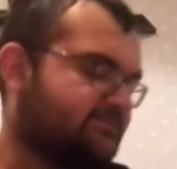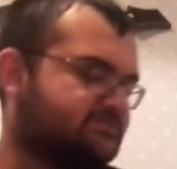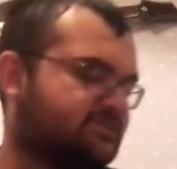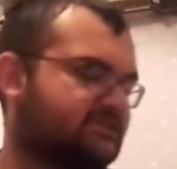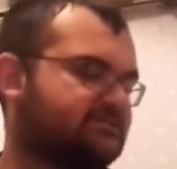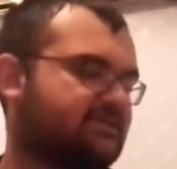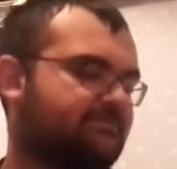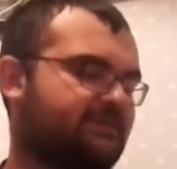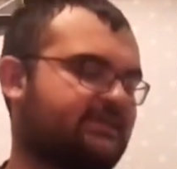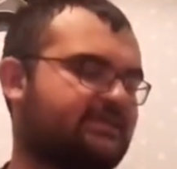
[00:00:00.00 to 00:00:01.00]
So next up
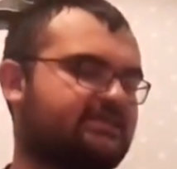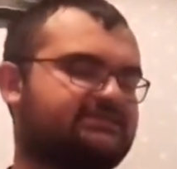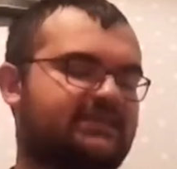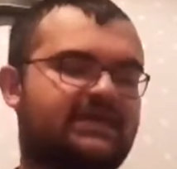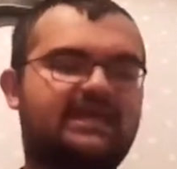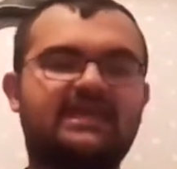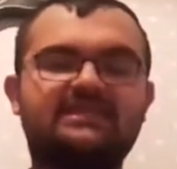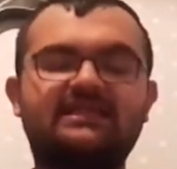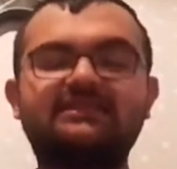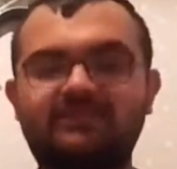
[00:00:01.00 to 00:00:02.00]
is
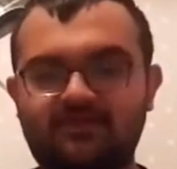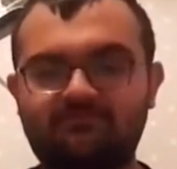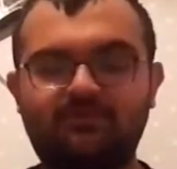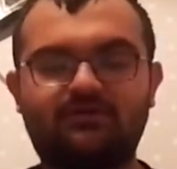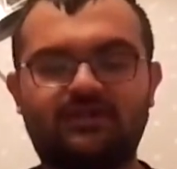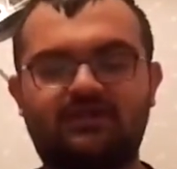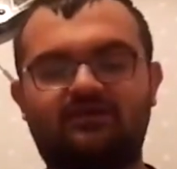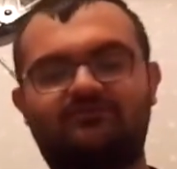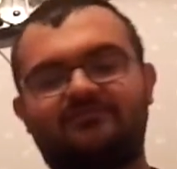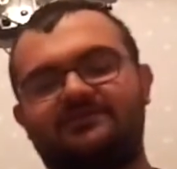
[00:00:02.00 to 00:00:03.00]
another book that I
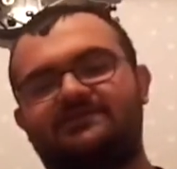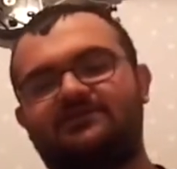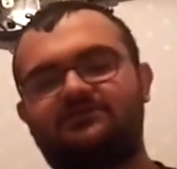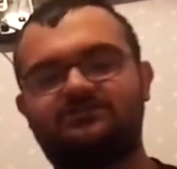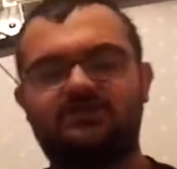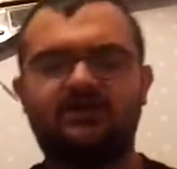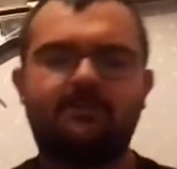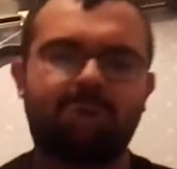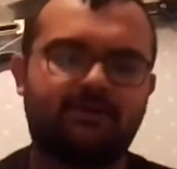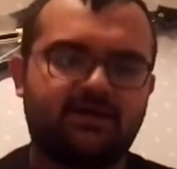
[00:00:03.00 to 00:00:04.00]
got from Hippies,
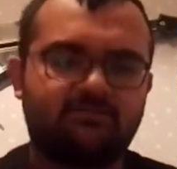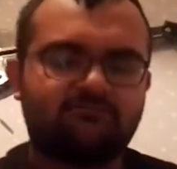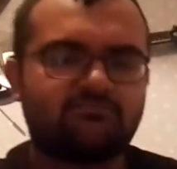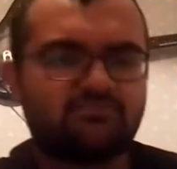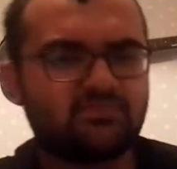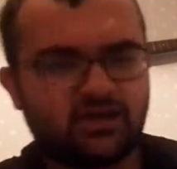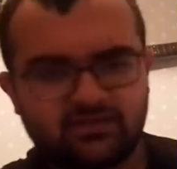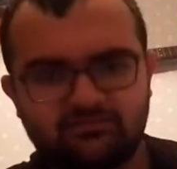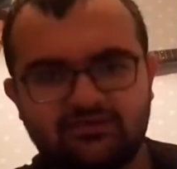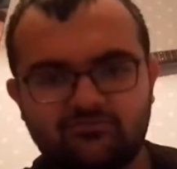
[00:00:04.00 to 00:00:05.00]
but not
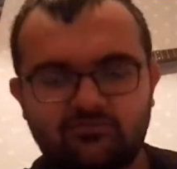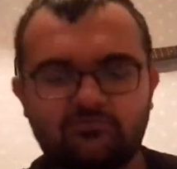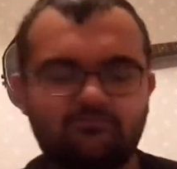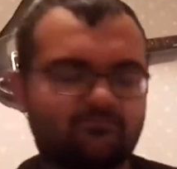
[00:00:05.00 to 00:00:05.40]
at a raffle.